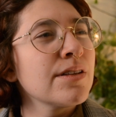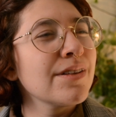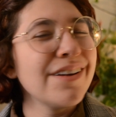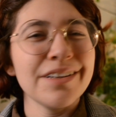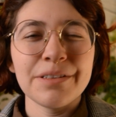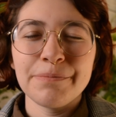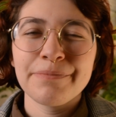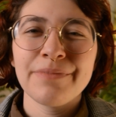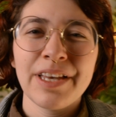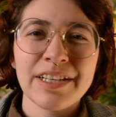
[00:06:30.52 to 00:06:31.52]
Good.
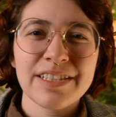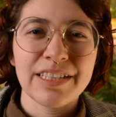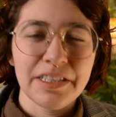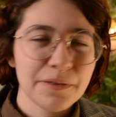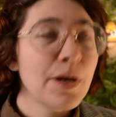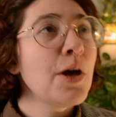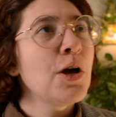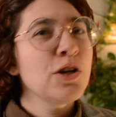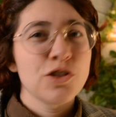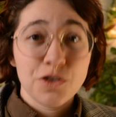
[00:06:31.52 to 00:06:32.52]
Excellent.
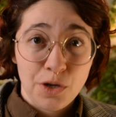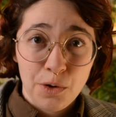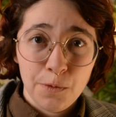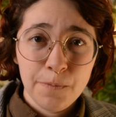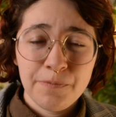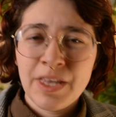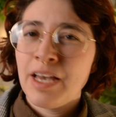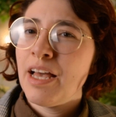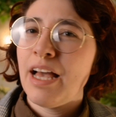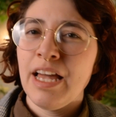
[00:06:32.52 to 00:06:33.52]
So,
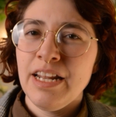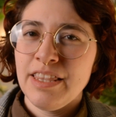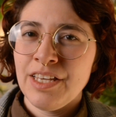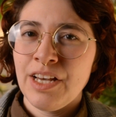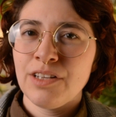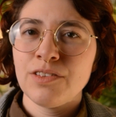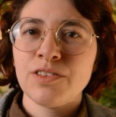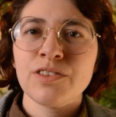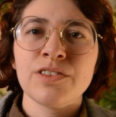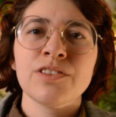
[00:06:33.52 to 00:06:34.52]
anything
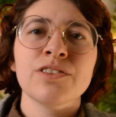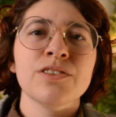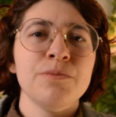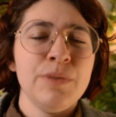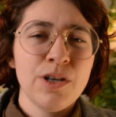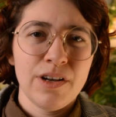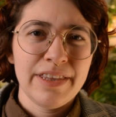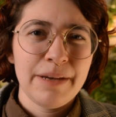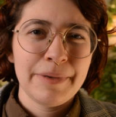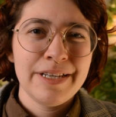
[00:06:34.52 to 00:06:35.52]
else beyond
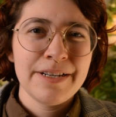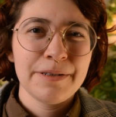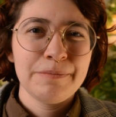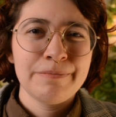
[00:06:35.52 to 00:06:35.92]
that, my dear?